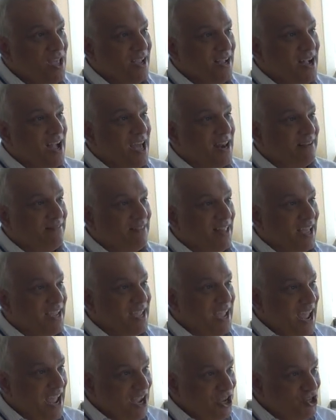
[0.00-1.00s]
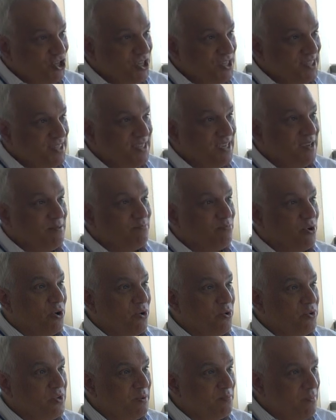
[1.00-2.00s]
kind of like agency,
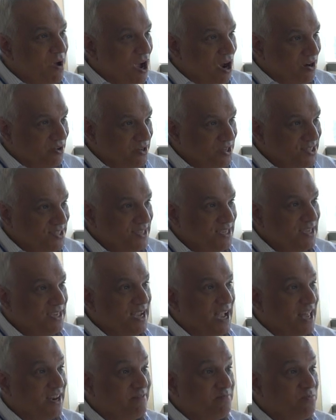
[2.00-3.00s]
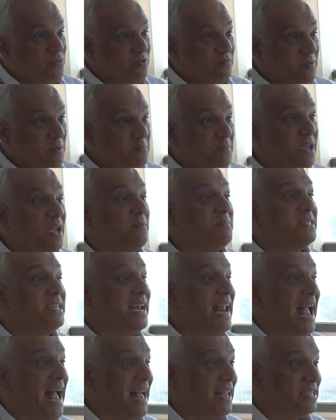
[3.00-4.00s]
pro-democracy kind of movement becomes
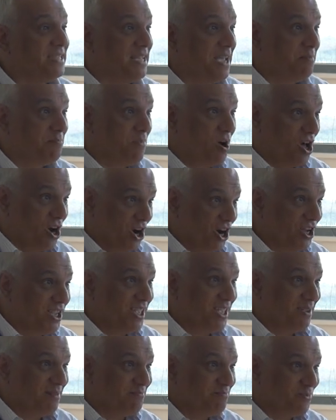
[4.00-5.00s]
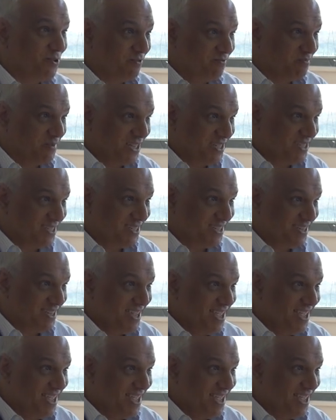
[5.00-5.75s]
an anti-monarchy movement.